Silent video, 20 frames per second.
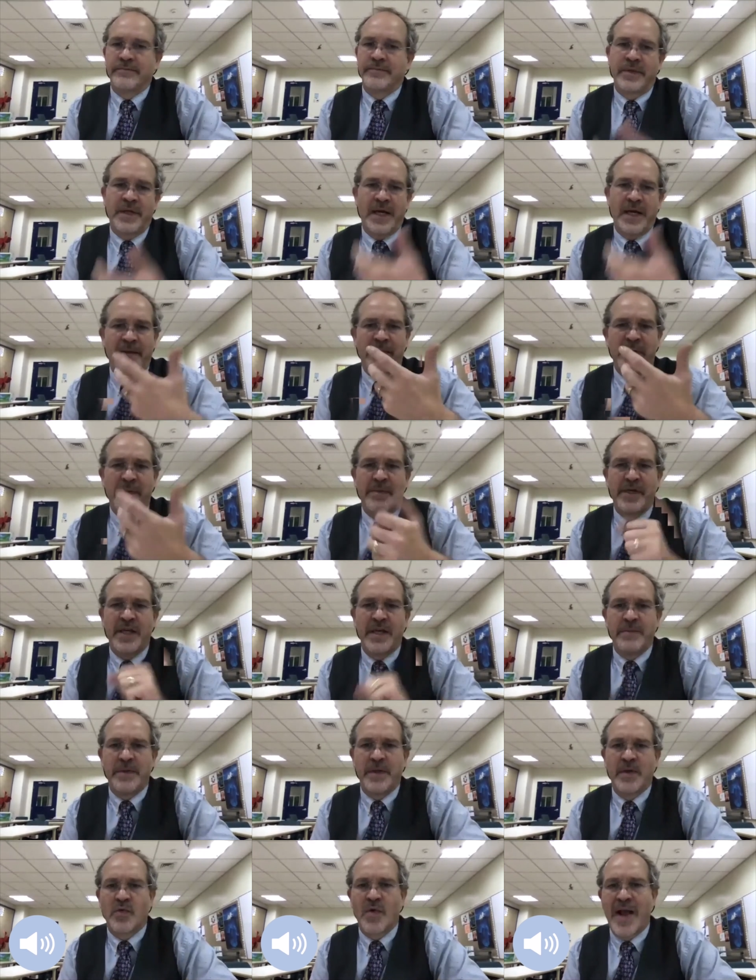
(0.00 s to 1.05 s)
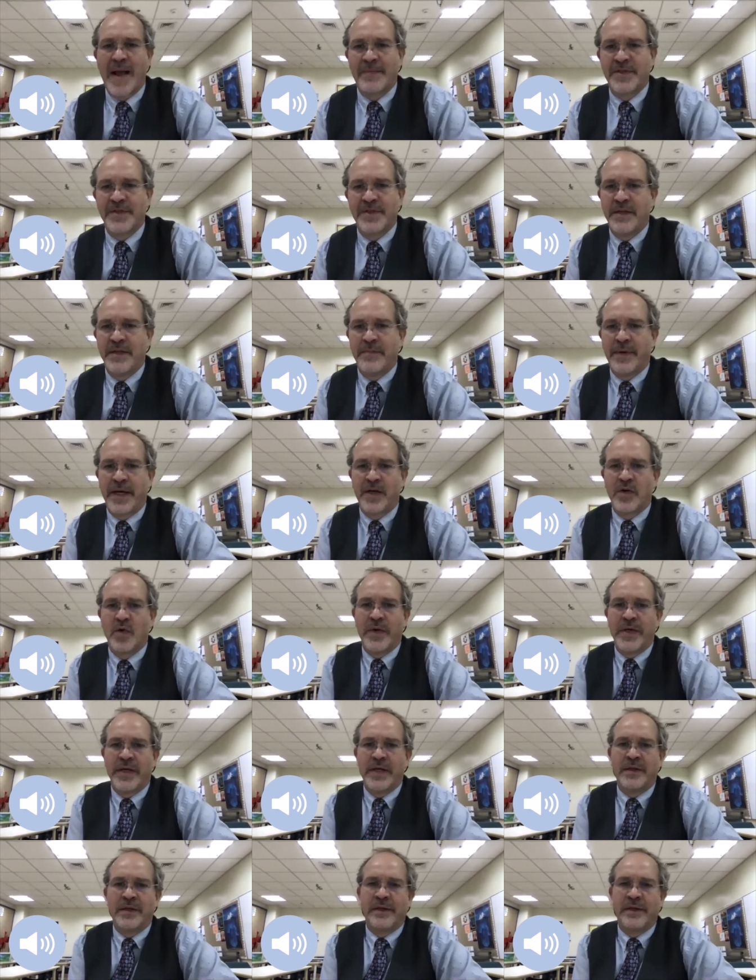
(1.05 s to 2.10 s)
Got to be Bohemian Rhapsody by
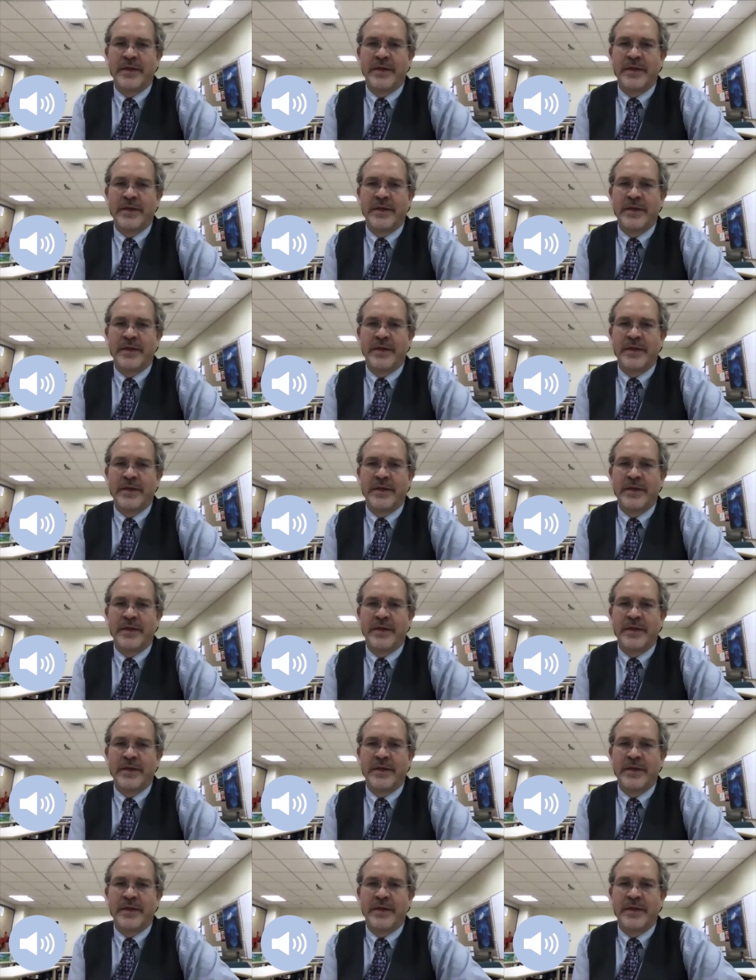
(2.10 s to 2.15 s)
Queen.